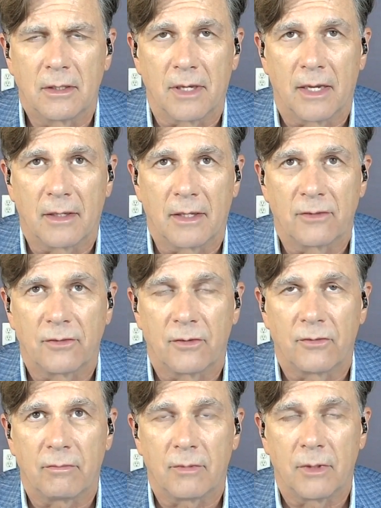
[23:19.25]
I guess
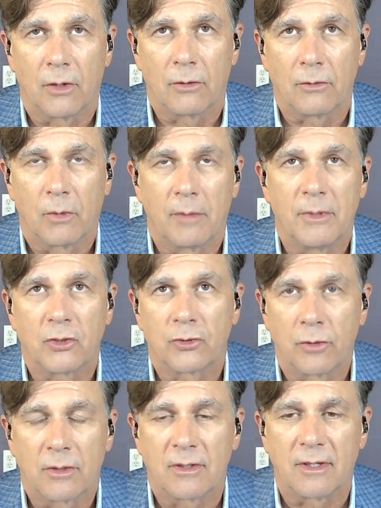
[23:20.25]
it's, you want to make
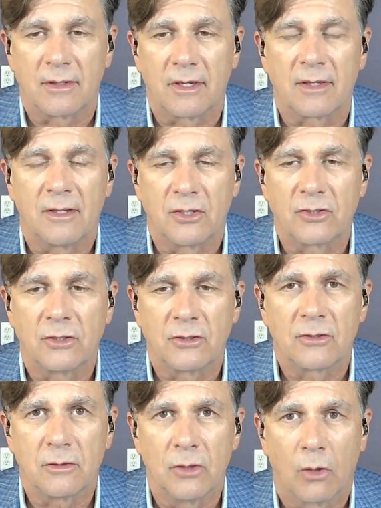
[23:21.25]
sure that the
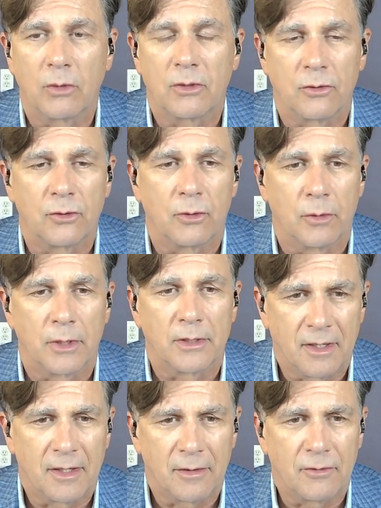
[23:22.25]
technicians know what they're doing
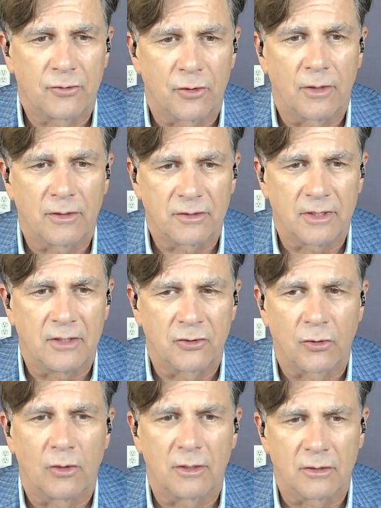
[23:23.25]
in
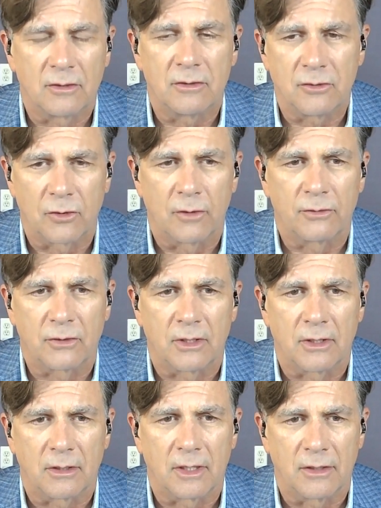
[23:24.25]
installing,
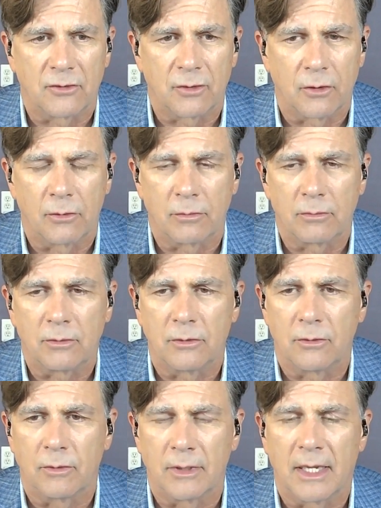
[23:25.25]
servicing. And so
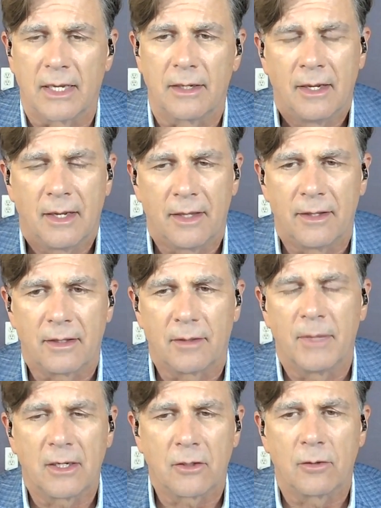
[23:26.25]
you're doing that, and that the
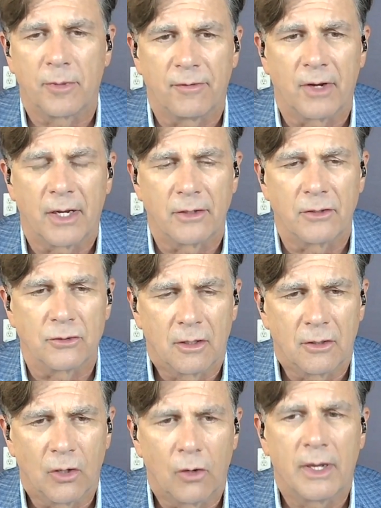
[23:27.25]
medical providers
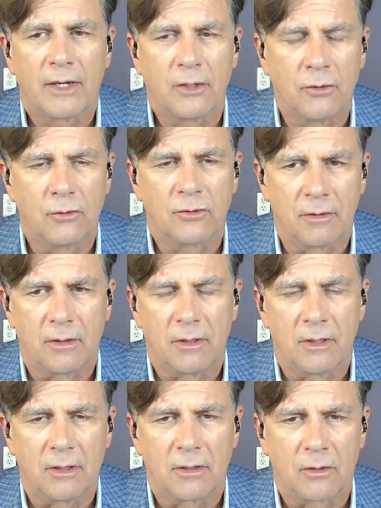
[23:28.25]
know how to use
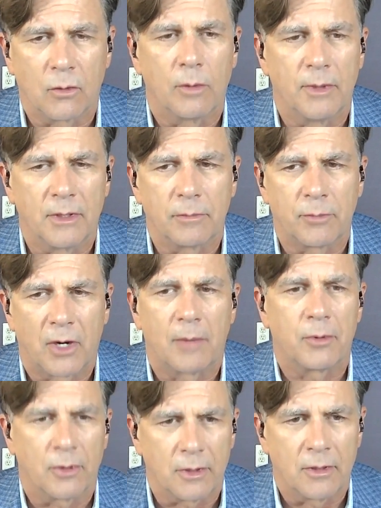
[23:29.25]
the equipment
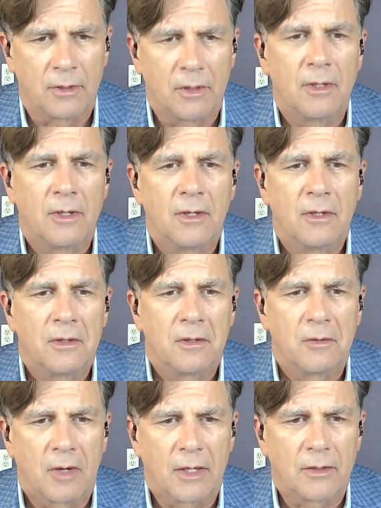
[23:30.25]
properly,
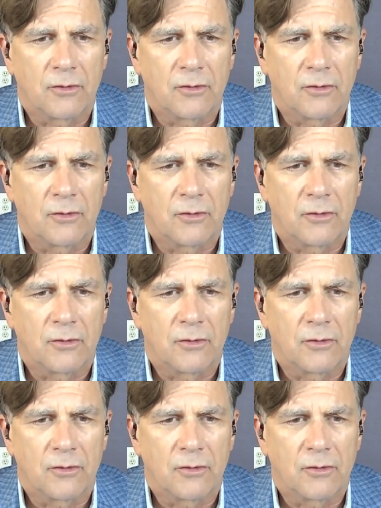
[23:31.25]
right?